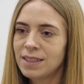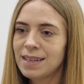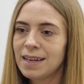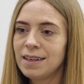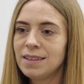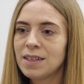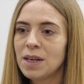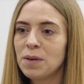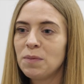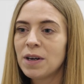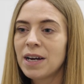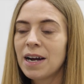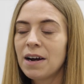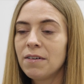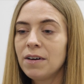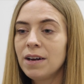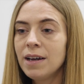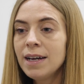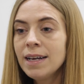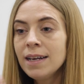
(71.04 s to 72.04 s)
Skin Time with
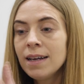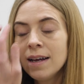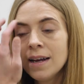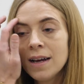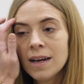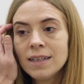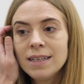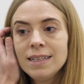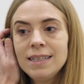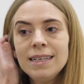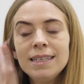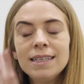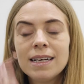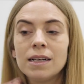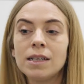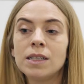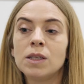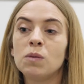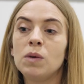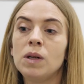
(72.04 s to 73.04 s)
Caroline. The
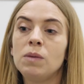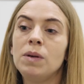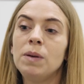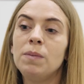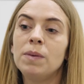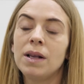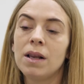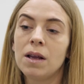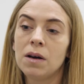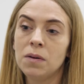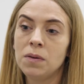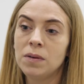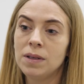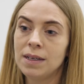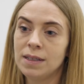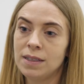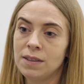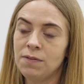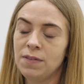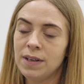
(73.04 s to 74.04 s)
details will be below
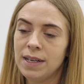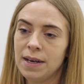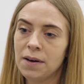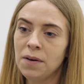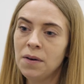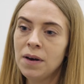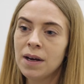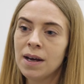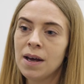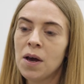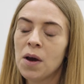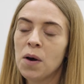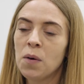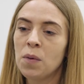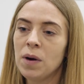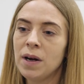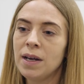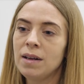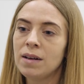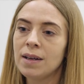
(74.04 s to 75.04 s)
this video,
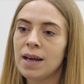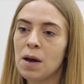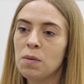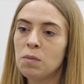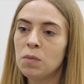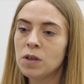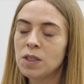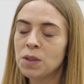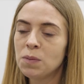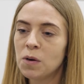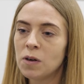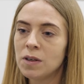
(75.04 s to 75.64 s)
where you'll get much